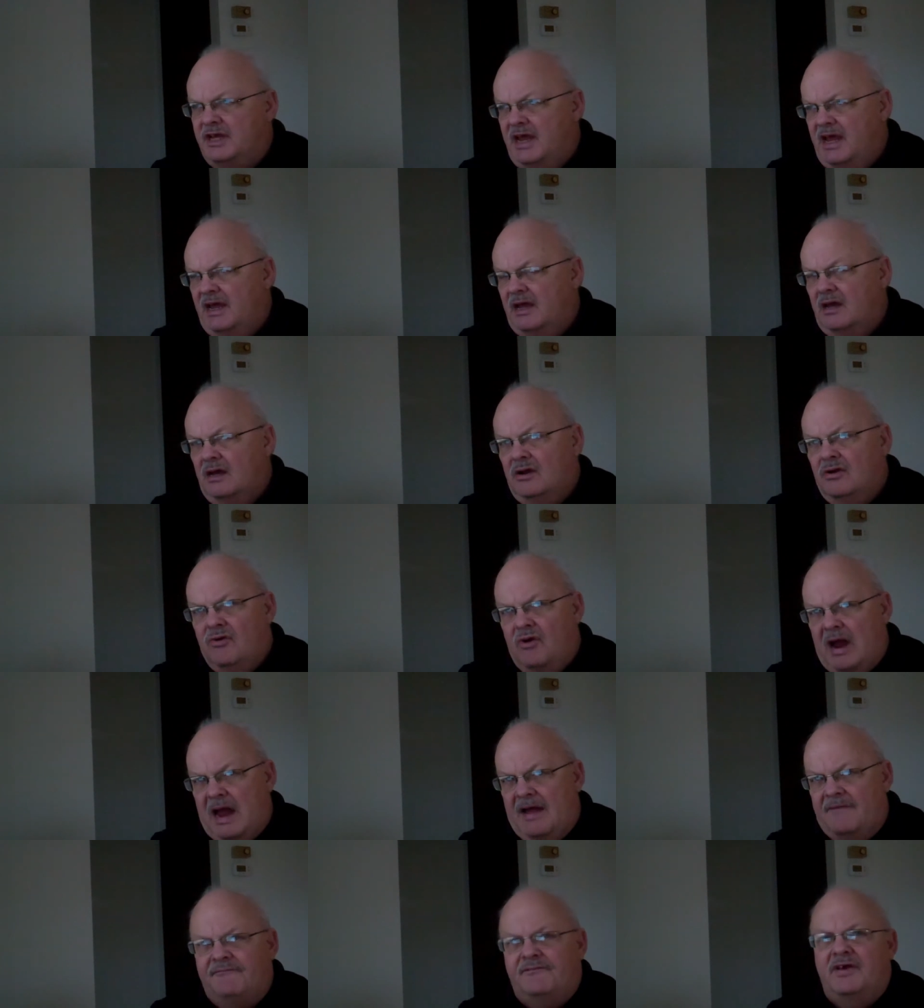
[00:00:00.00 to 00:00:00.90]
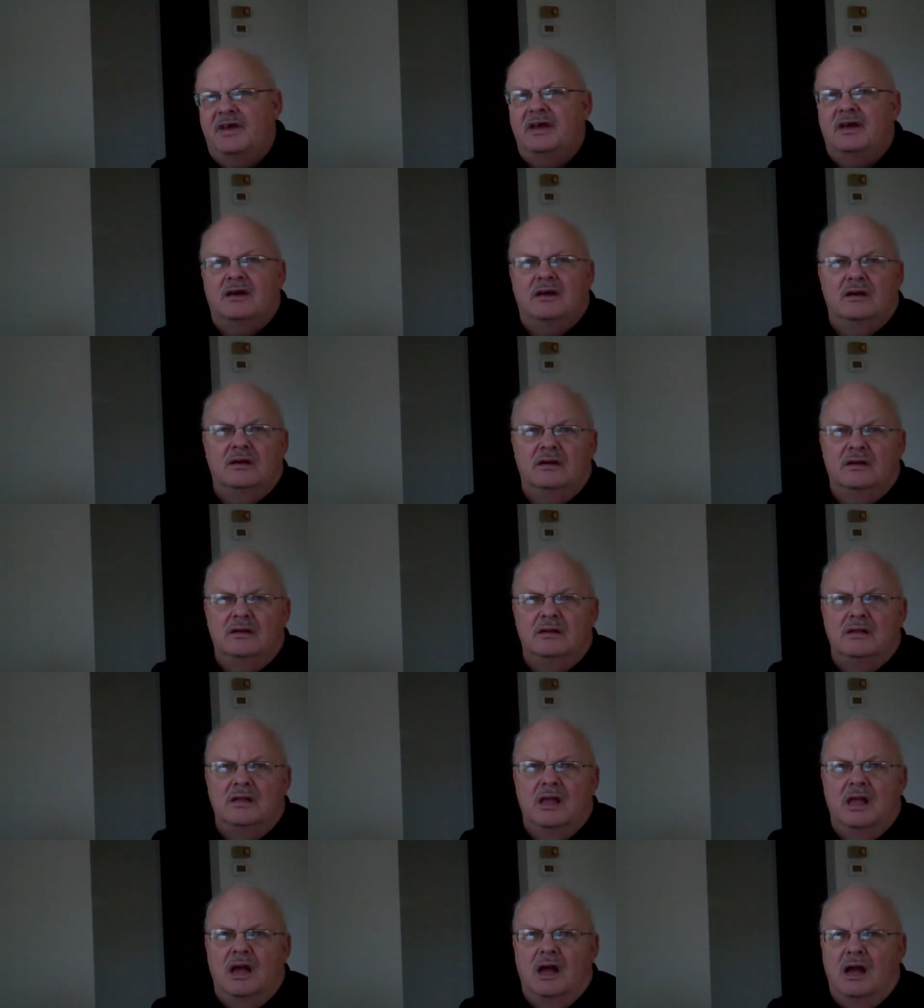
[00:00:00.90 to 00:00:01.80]
take a graphic,
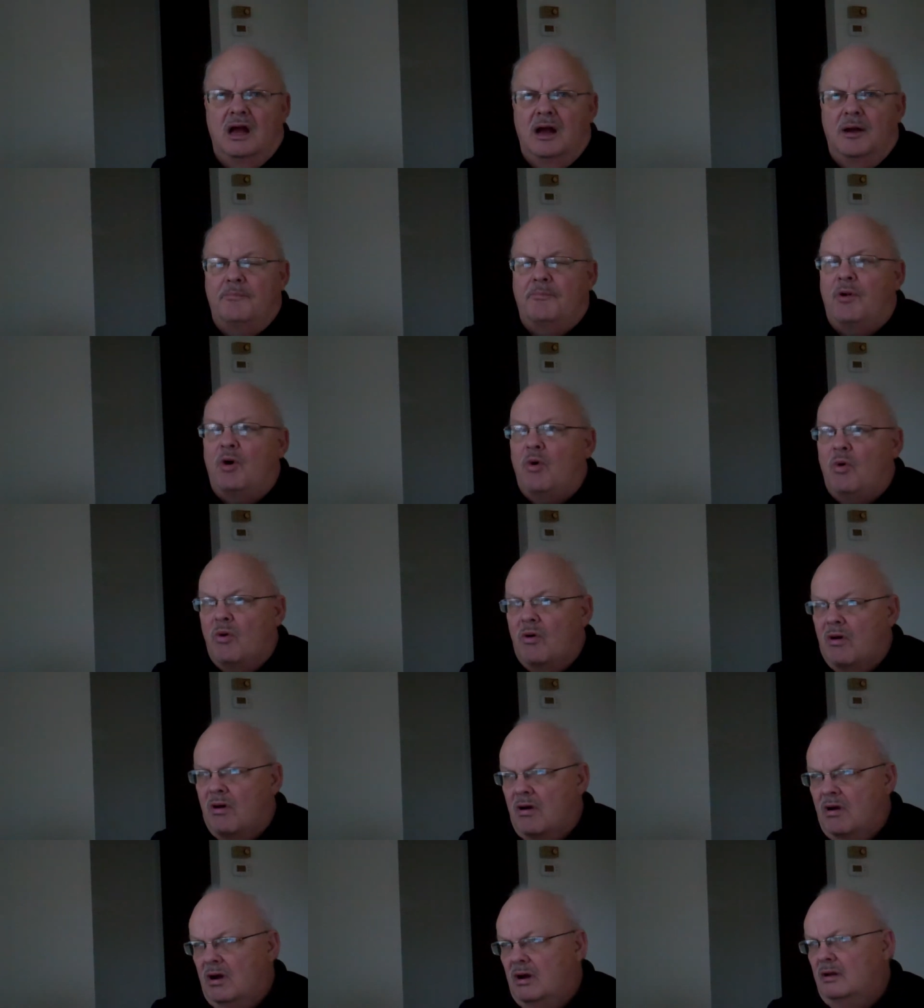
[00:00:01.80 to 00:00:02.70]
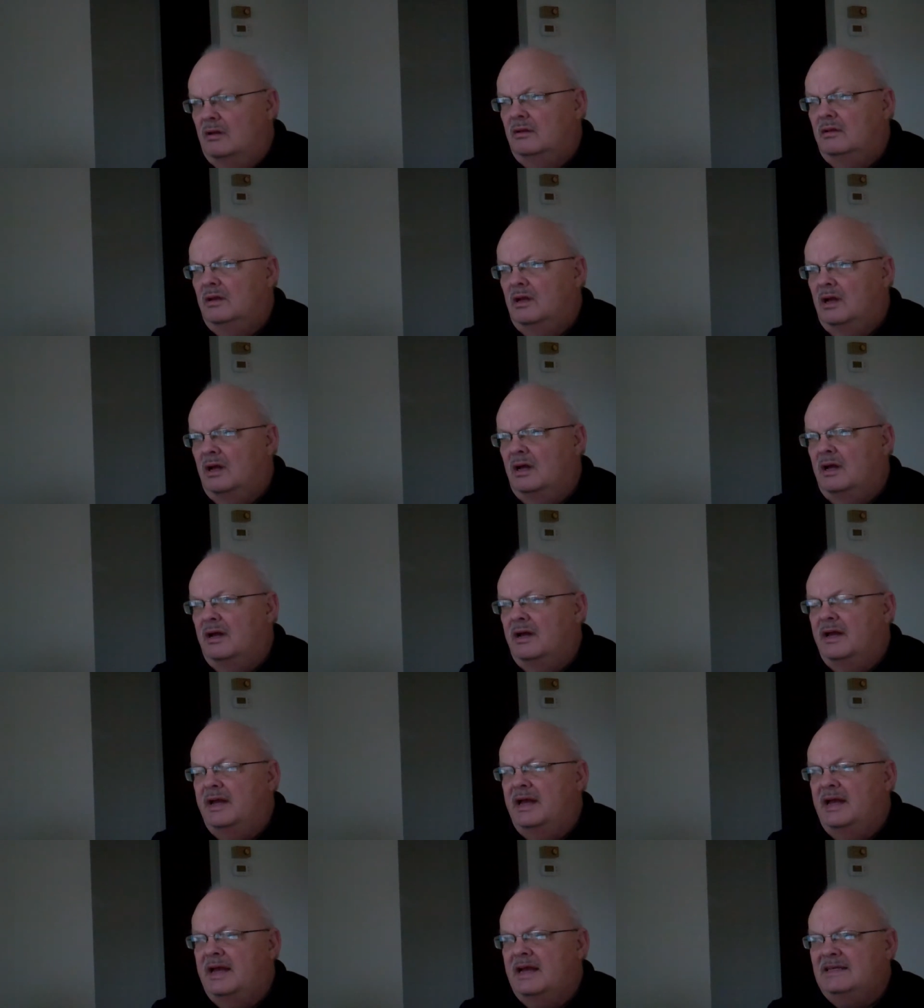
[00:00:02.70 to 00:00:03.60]
uh, poor
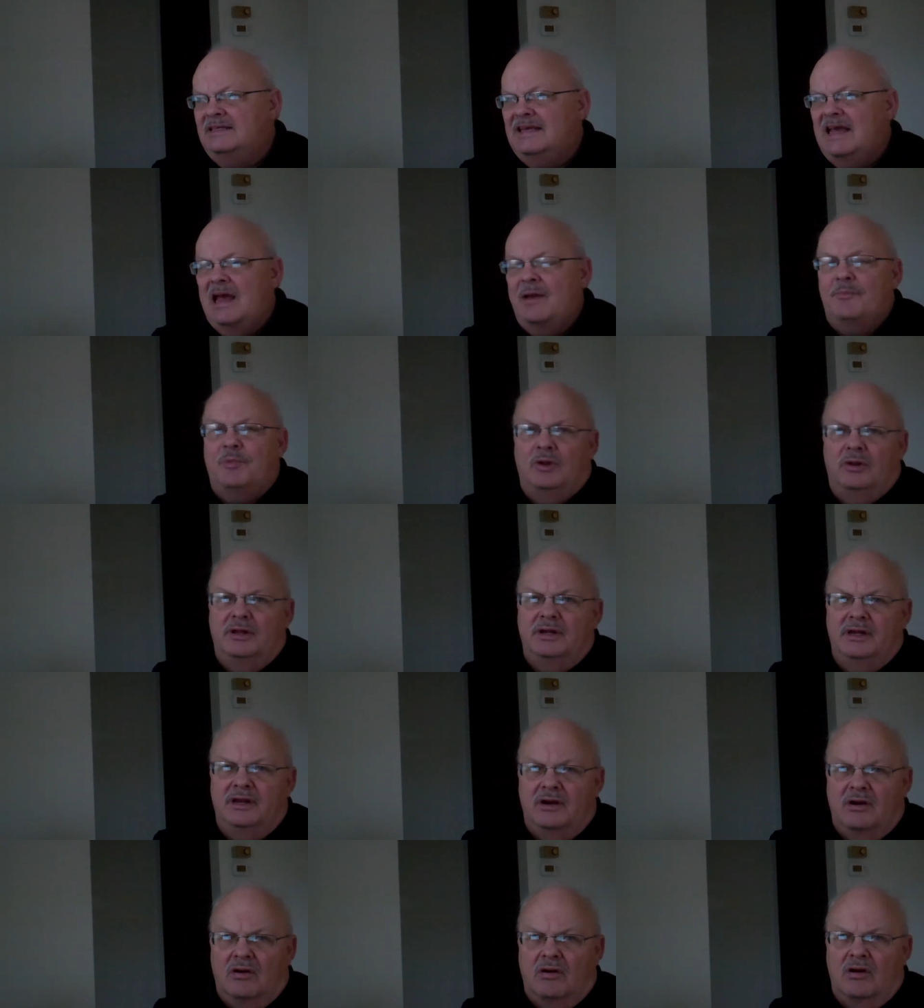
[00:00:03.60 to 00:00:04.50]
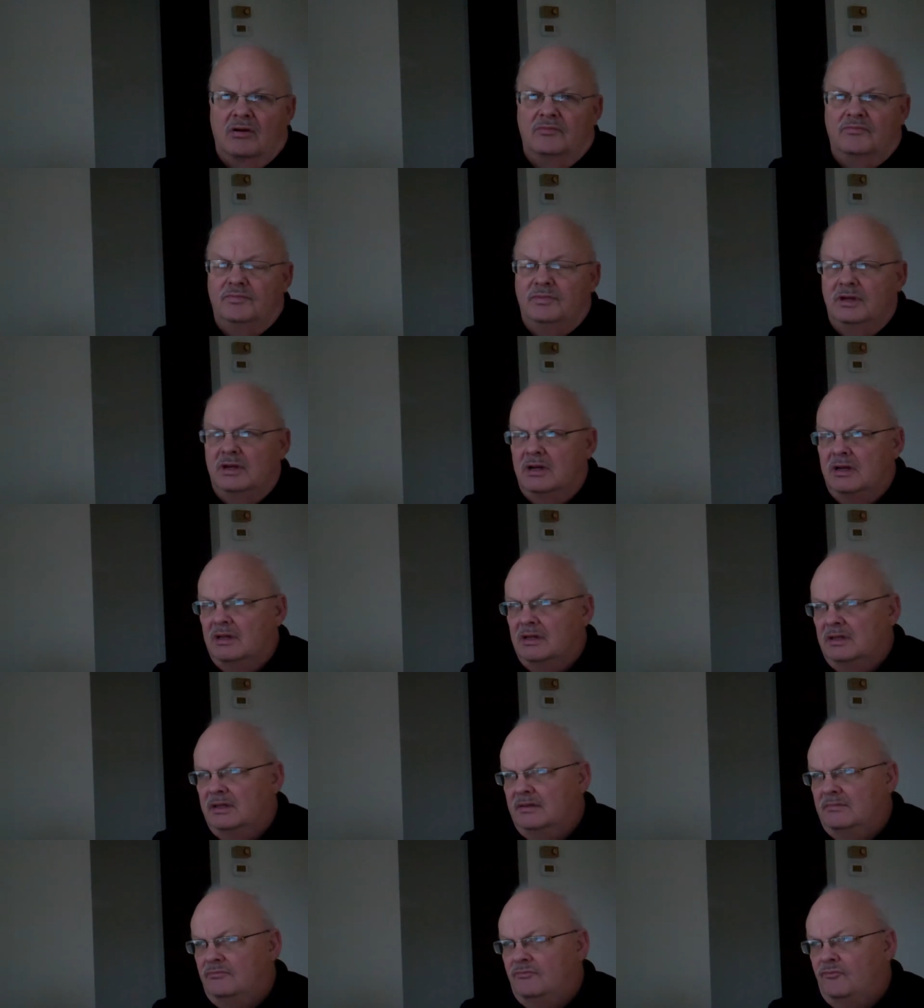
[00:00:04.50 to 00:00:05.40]
uh, example in our uh,
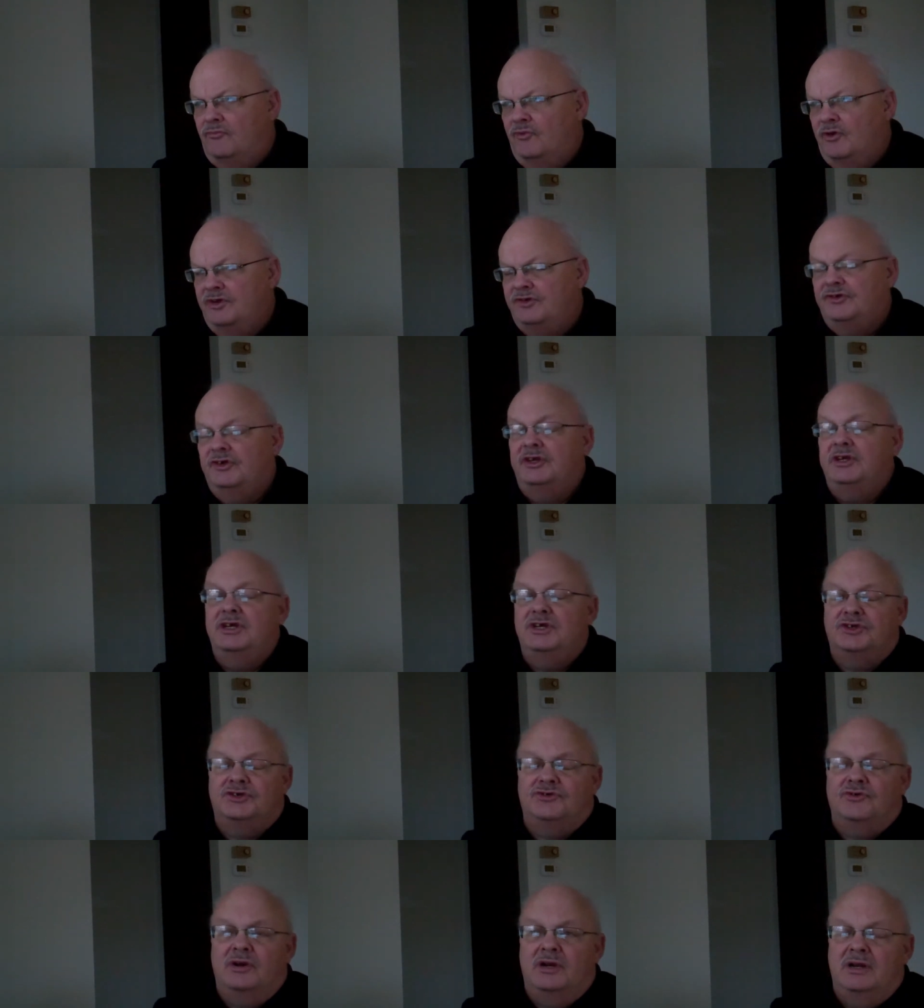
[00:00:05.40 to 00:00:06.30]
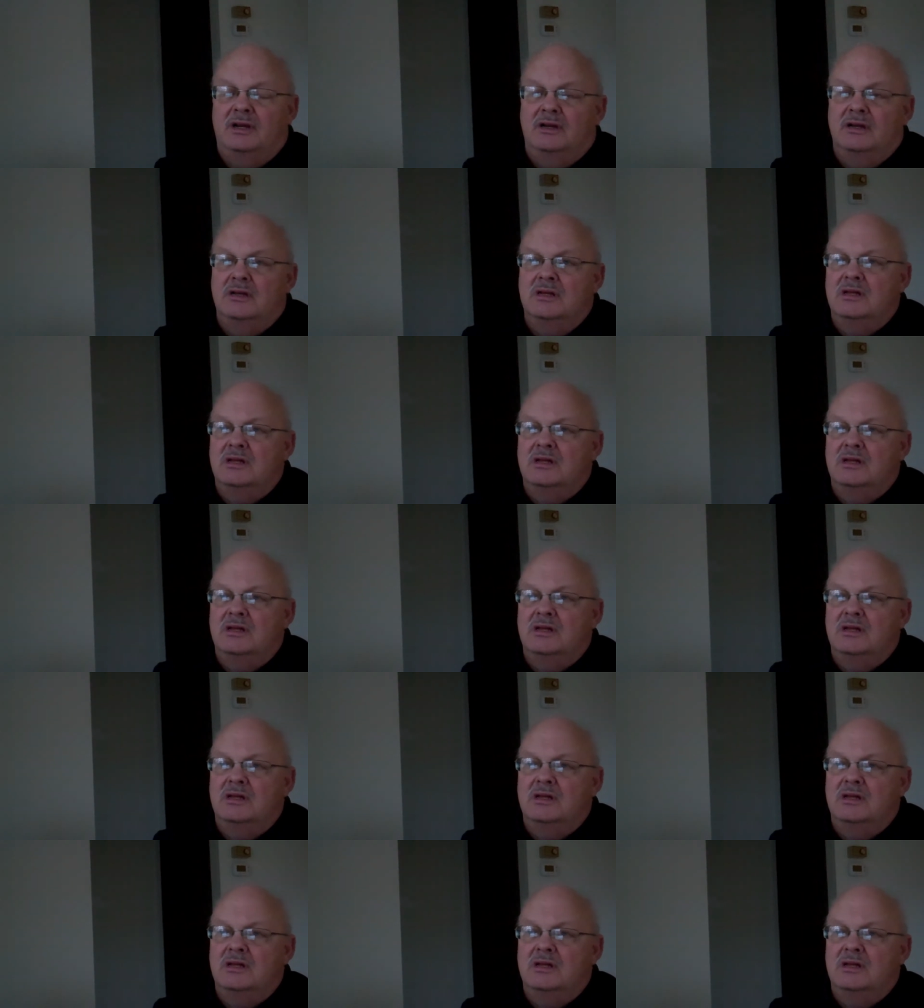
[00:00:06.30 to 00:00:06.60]
recent history.